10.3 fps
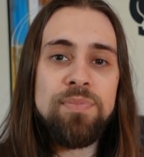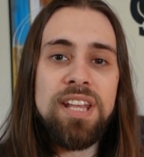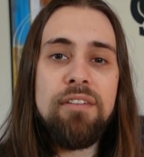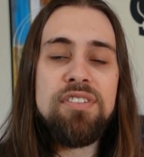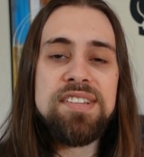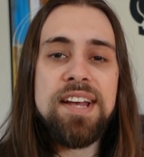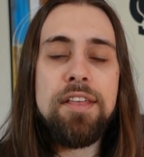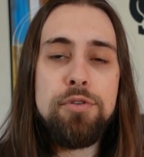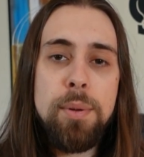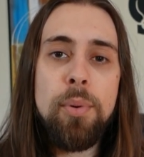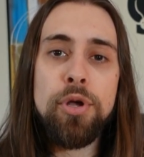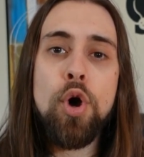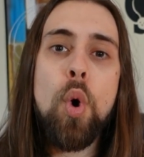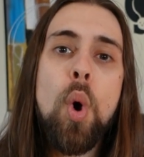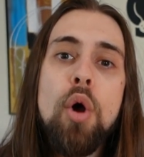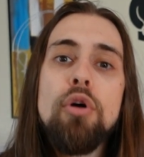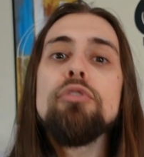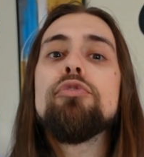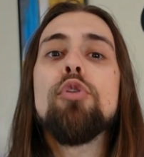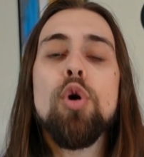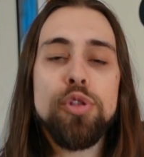FSR 3.0
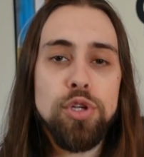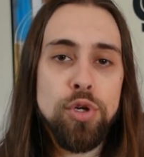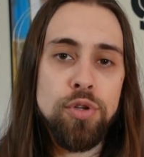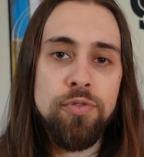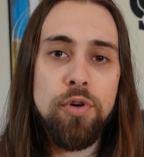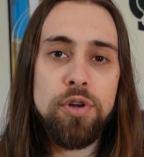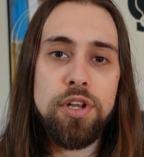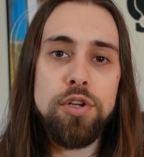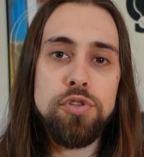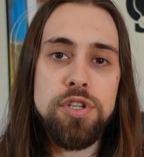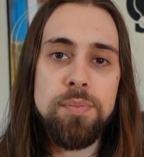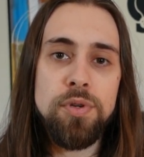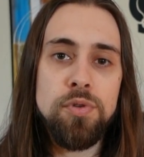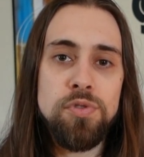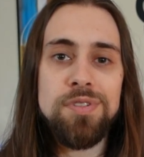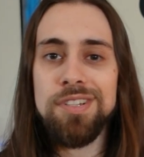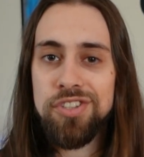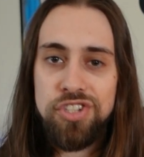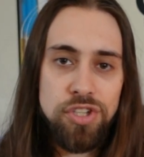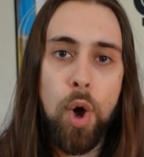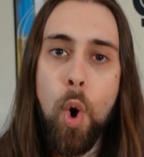for the new GPUs
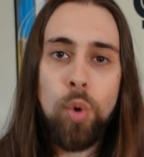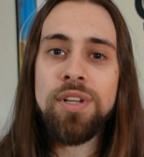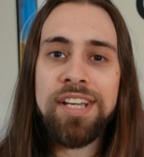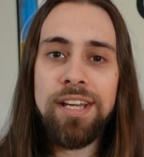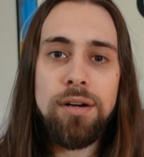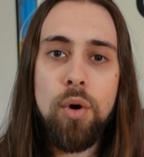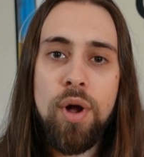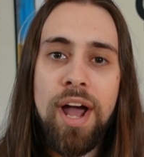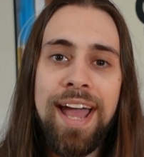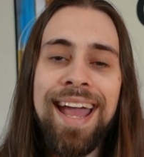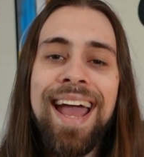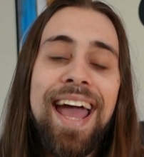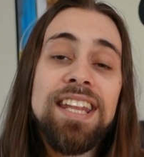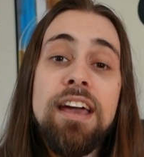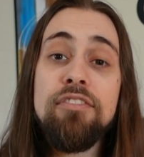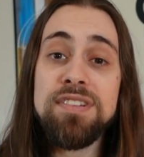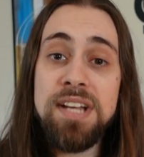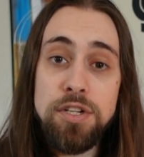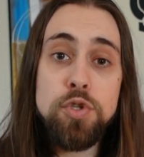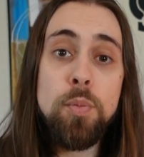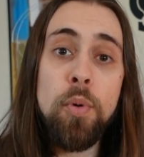only, okay? And the
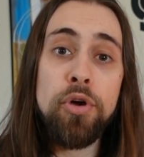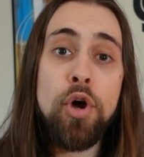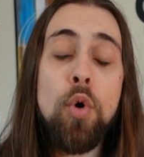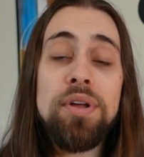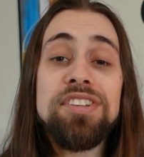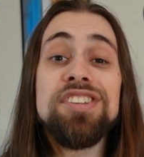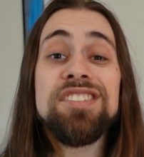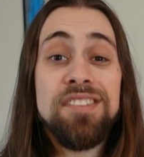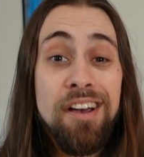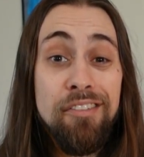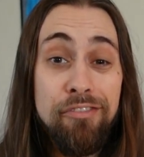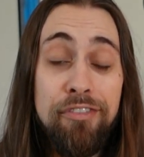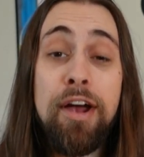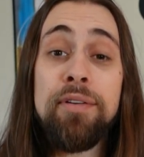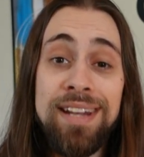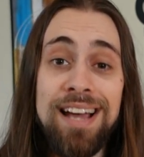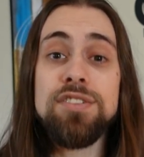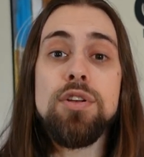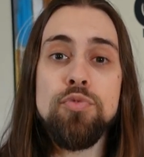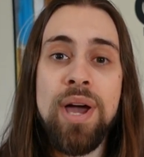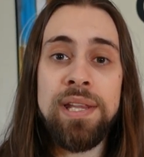FSR 2.0, which is very nice
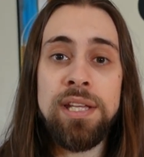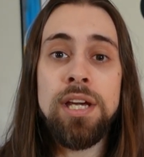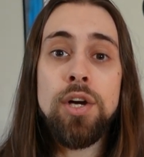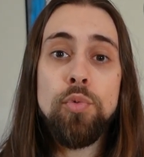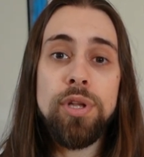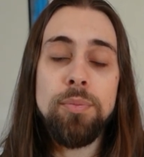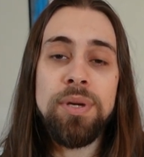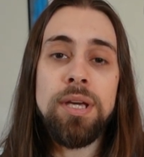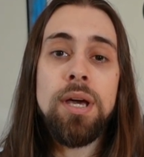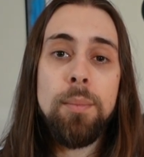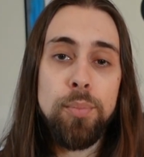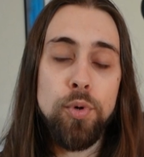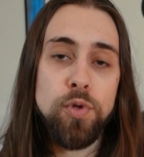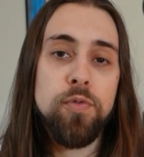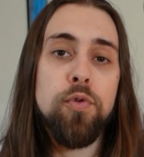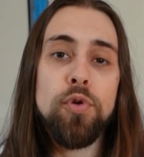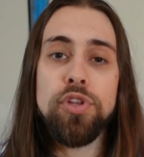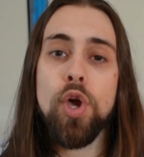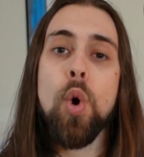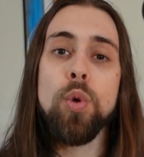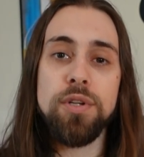already, will be put for
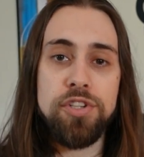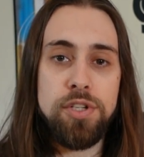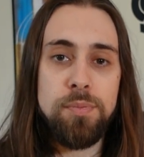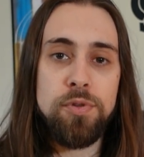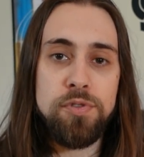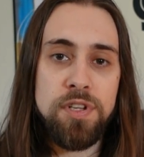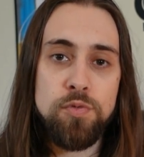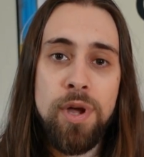the older GPUs as